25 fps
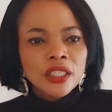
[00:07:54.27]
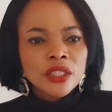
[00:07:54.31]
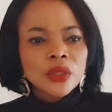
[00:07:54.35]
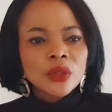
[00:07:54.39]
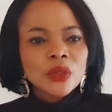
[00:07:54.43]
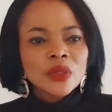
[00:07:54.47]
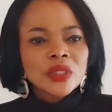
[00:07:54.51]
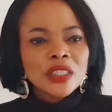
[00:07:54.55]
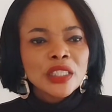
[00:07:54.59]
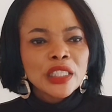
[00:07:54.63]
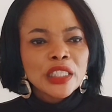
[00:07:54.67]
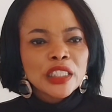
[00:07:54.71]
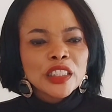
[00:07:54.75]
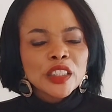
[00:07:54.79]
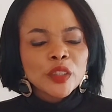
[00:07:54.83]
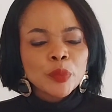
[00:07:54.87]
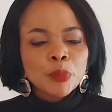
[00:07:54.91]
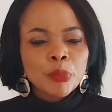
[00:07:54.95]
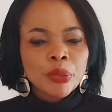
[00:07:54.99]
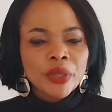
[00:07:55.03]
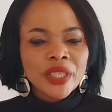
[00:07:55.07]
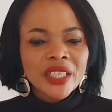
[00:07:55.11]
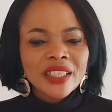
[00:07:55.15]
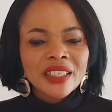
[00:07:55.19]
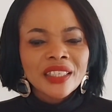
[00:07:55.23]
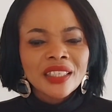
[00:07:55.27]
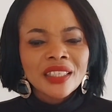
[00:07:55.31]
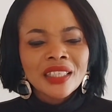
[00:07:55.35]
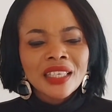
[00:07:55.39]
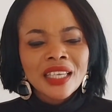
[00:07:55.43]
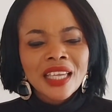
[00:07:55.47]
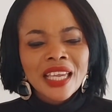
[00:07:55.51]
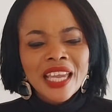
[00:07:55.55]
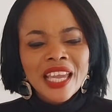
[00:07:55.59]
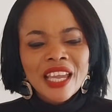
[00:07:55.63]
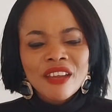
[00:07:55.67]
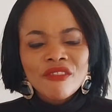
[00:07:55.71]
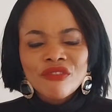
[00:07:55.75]
You need to pick
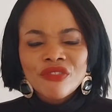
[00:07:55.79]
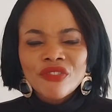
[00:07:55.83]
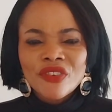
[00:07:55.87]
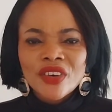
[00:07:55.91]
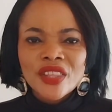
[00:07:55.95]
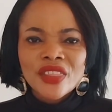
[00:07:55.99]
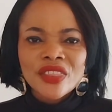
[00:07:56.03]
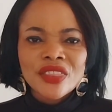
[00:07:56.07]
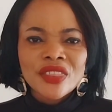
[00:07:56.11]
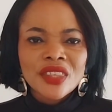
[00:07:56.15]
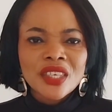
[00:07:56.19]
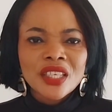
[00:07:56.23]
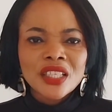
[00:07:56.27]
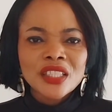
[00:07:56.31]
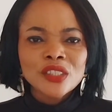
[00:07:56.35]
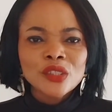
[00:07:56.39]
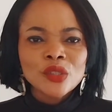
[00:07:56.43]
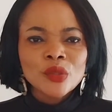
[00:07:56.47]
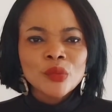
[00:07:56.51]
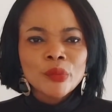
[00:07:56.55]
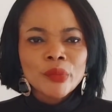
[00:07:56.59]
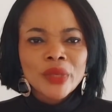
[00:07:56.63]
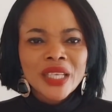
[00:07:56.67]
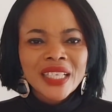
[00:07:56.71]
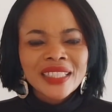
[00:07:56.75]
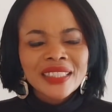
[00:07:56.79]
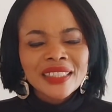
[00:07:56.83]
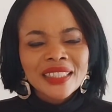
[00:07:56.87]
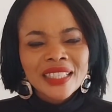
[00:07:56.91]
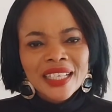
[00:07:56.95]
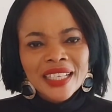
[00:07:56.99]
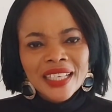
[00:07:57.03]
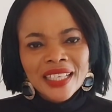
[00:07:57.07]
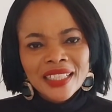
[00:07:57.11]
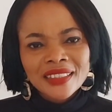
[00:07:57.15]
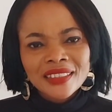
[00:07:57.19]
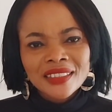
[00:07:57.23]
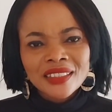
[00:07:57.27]
everything to make
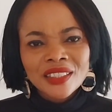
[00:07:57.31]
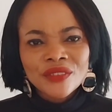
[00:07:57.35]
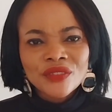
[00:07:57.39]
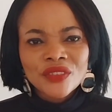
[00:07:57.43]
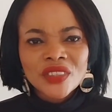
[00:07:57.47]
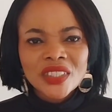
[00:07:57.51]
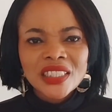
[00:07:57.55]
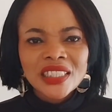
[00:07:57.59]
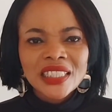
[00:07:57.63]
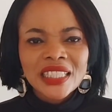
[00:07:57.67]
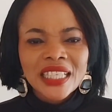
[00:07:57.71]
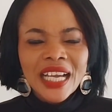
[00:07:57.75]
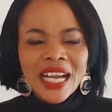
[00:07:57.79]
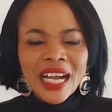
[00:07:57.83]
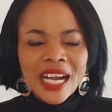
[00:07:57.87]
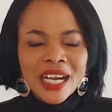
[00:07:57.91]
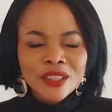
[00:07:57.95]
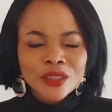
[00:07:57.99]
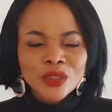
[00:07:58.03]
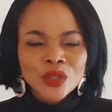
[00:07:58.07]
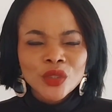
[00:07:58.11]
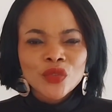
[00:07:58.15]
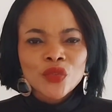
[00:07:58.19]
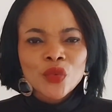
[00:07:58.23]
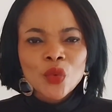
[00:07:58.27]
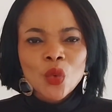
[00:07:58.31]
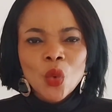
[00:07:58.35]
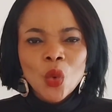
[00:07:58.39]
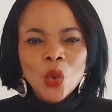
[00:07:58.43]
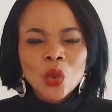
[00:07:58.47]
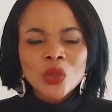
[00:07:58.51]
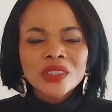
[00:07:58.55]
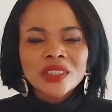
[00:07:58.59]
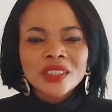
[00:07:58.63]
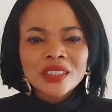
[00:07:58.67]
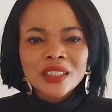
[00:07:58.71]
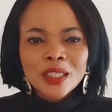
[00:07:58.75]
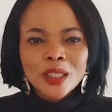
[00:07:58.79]
negativity out of
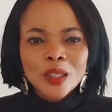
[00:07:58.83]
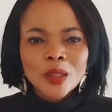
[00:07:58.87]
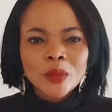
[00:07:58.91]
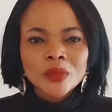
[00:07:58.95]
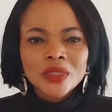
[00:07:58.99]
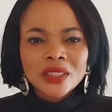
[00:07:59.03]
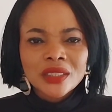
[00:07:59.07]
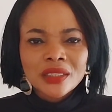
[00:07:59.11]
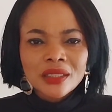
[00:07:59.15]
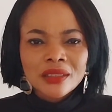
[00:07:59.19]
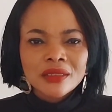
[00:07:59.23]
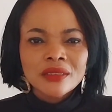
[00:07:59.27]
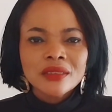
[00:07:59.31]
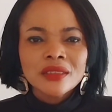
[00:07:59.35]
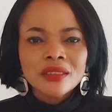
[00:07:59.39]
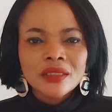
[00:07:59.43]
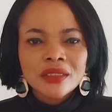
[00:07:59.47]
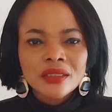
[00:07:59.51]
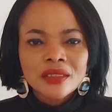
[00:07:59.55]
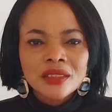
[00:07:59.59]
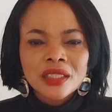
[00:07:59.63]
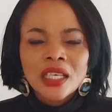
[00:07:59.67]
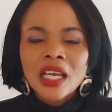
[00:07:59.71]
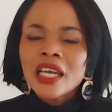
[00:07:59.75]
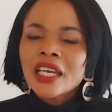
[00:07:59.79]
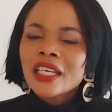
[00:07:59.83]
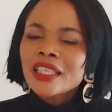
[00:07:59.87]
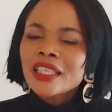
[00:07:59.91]
all circumstances.